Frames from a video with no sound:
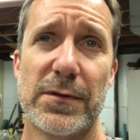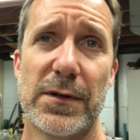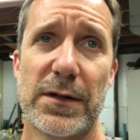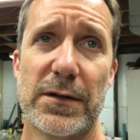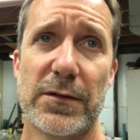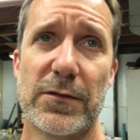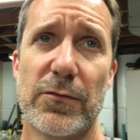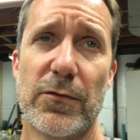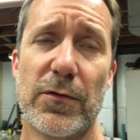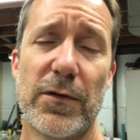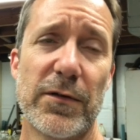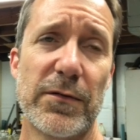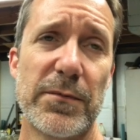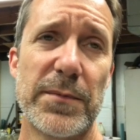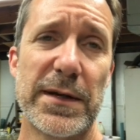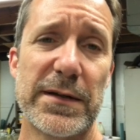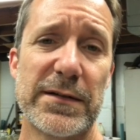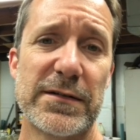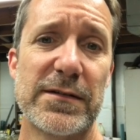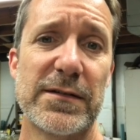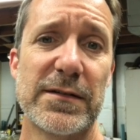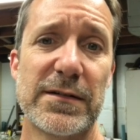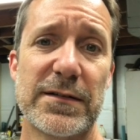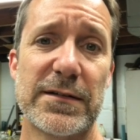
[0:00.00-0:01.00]
like 12 by
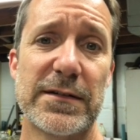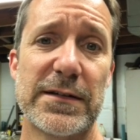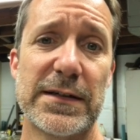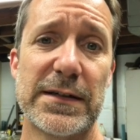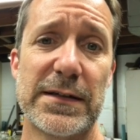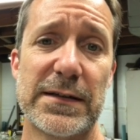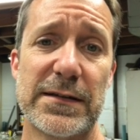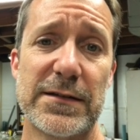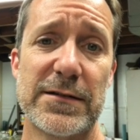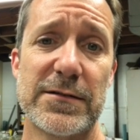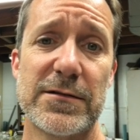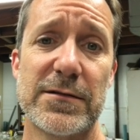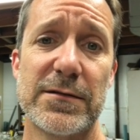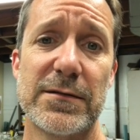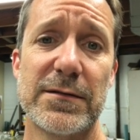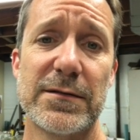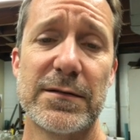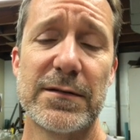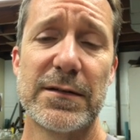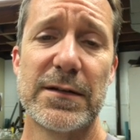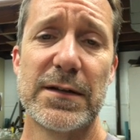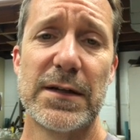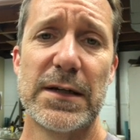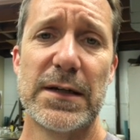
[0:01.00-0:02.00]
16 inches.